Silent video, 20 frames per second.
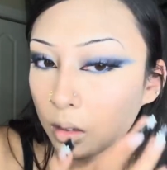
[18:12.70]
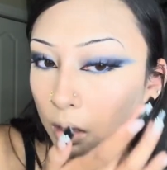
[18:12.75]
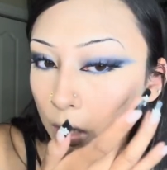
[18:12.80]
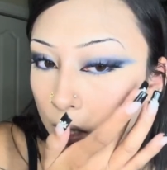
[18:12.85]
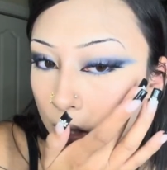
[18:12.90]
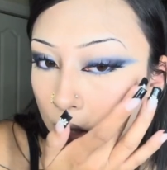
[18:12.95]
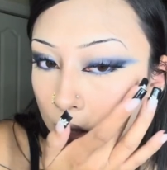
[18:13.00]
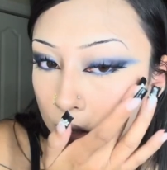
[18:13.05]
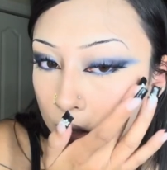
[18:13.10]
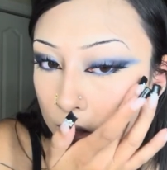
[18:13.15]

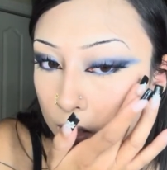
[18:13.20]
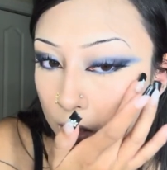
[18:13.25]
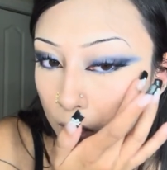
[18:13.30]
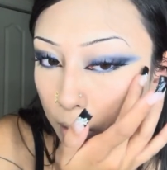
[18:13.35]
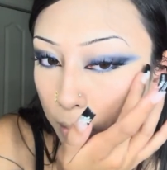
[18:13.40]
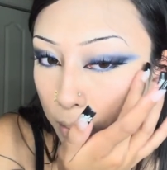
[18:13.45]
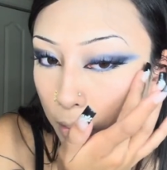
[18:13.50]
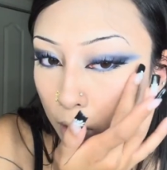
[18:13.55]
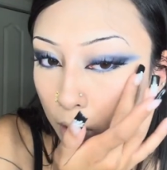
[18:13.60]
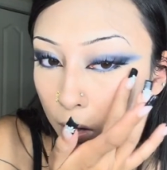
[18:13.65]
And then
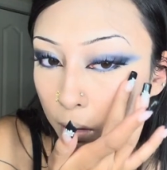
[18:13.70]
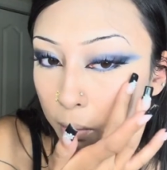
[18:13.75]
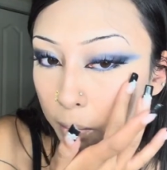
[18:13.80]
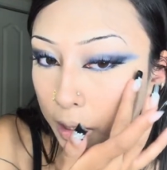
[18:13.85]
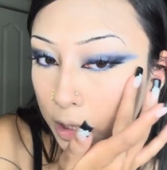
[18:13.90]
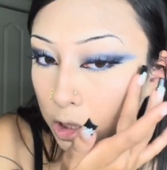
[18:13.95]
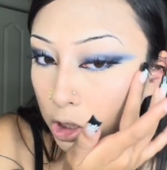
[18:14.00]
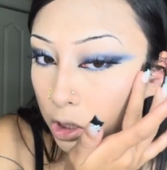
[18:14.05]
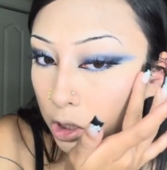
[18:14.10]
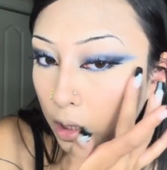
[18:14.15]
some on
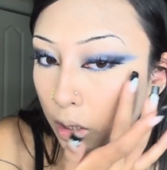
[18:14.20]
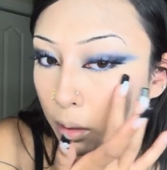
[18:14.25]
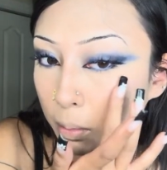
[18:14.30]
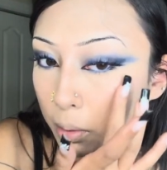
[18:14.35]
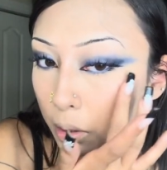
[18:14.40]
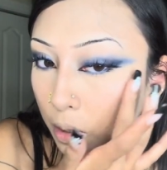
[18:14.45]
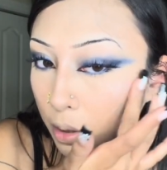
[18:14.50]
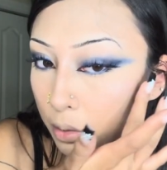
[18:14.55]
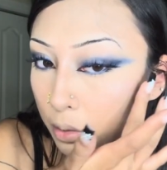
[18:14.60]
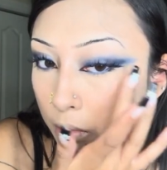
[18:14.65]
my
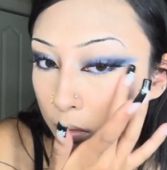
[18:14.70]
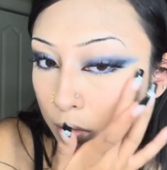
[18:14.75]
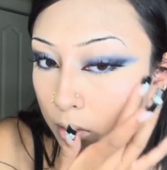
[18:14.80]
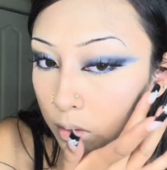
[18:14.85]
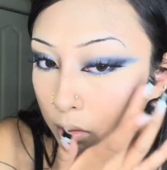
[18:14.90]
cheekbone.